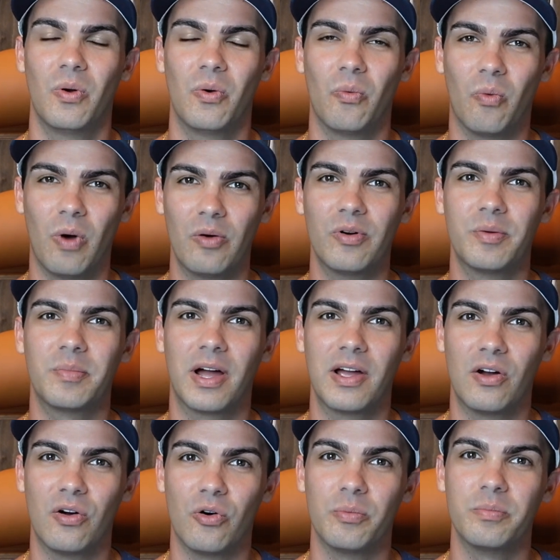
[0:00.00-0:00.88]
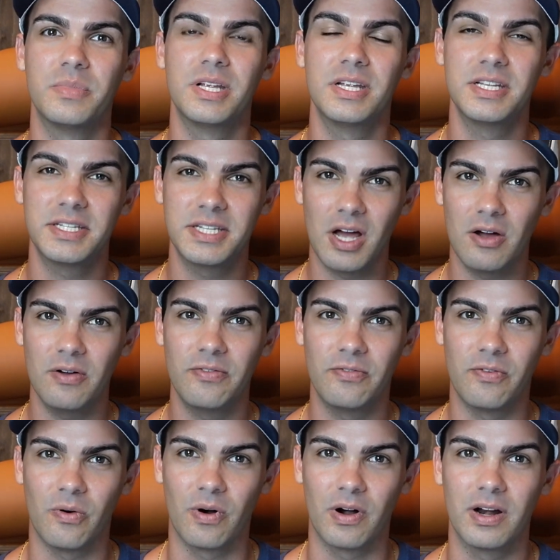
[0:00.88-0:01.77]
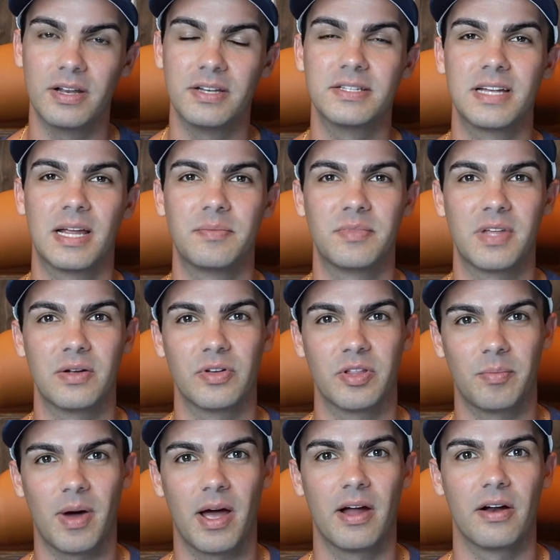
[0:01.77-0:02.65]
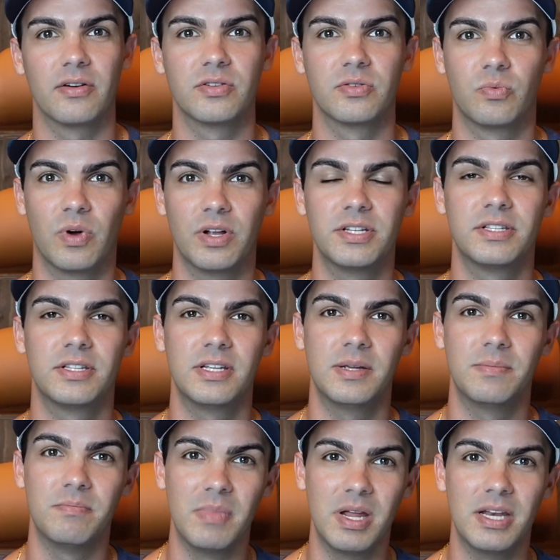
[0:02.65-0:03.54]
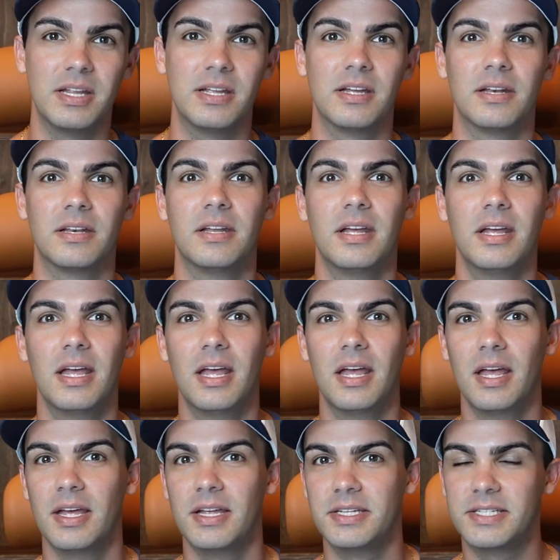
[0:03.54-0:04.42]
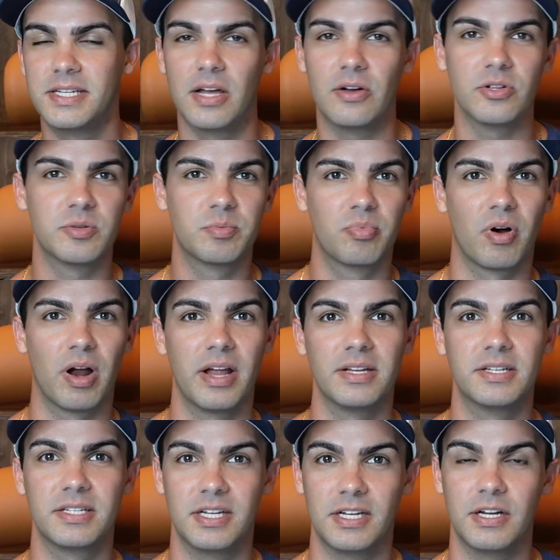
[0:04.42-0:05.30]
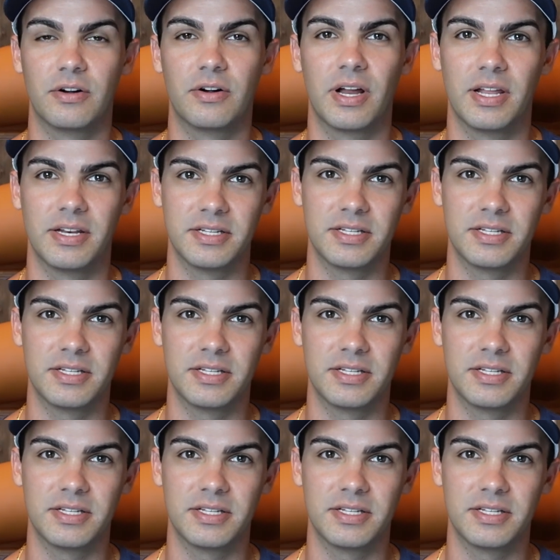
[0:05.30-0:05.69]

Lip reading: what would my home sell for? And same thing with the buyers. What's the median sales price here in